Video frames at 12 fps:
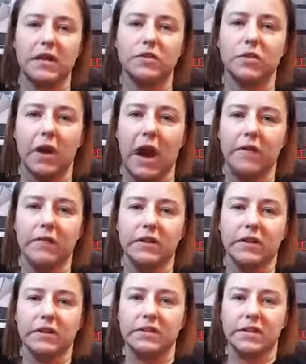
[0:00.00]
cancer
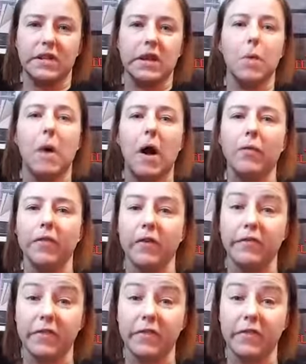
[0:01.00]
advocacy about the